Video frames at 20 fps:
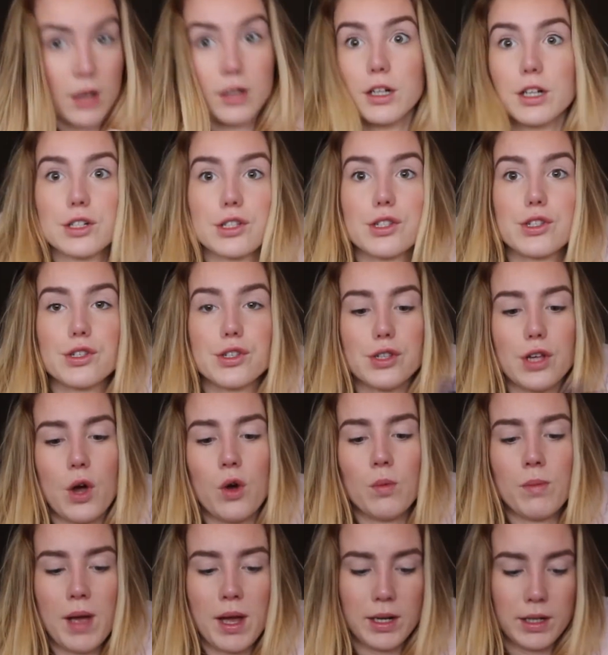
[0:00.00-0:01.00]
That's
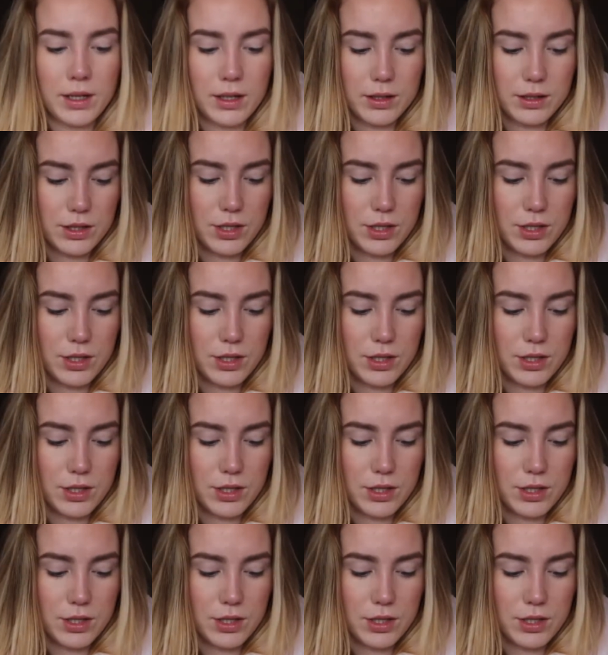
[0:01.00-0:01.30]
so many.